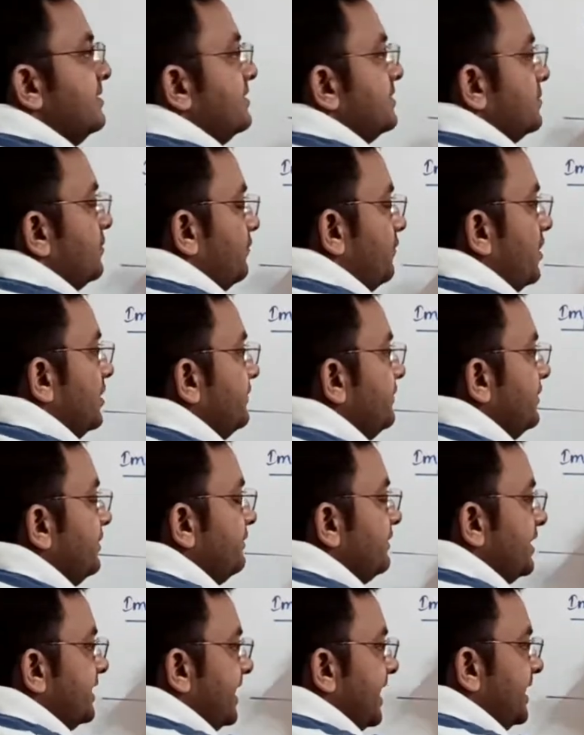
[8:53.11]
So what we
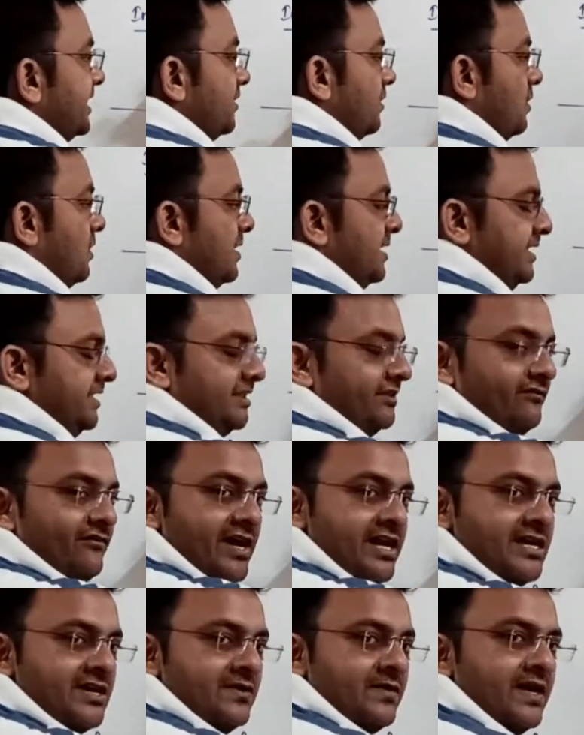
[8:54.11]
will get? Only the
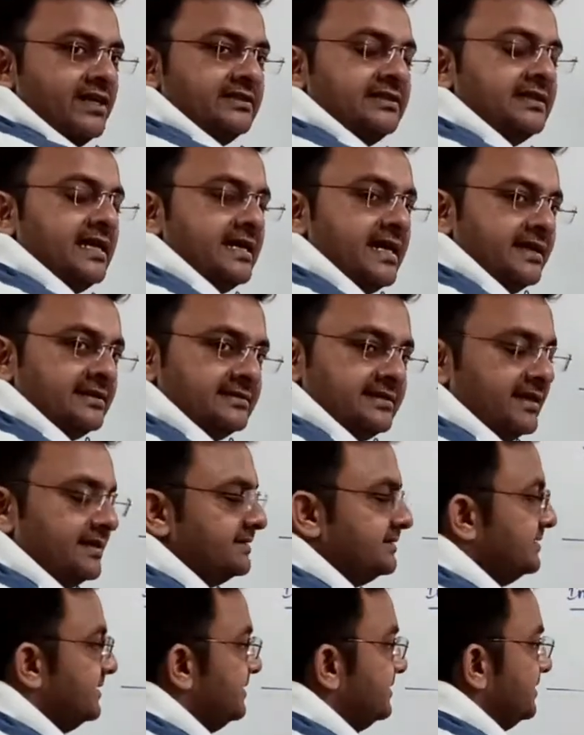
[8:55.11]
value at the
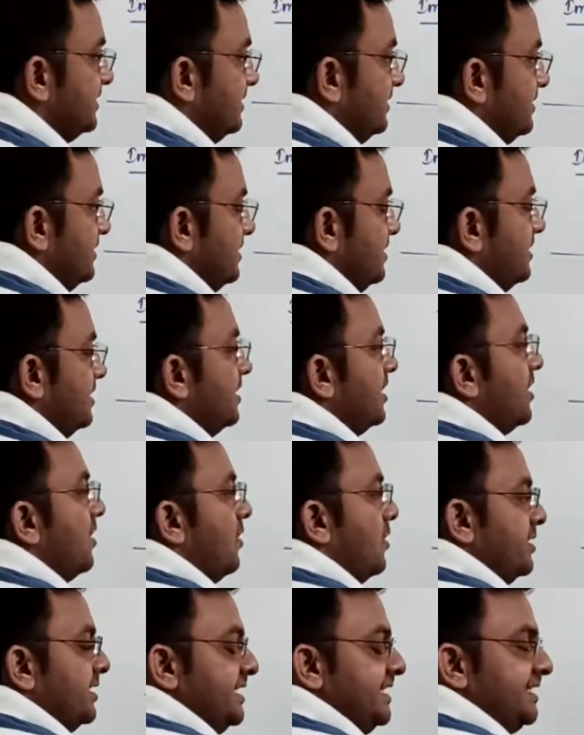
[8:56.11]
x-axis,
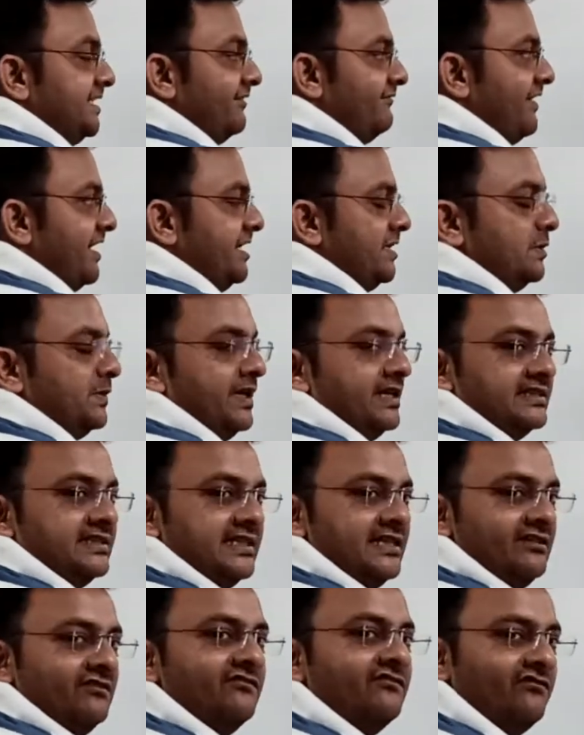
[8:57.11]
only the value at
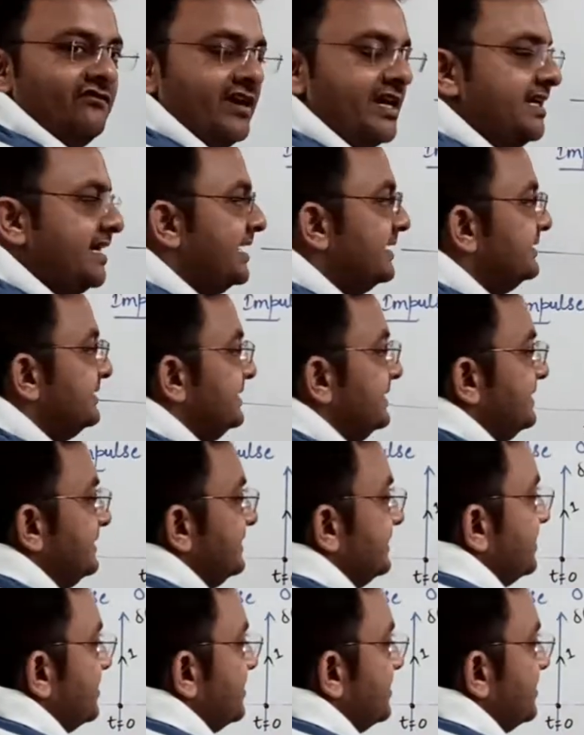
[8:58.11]
the y-axis.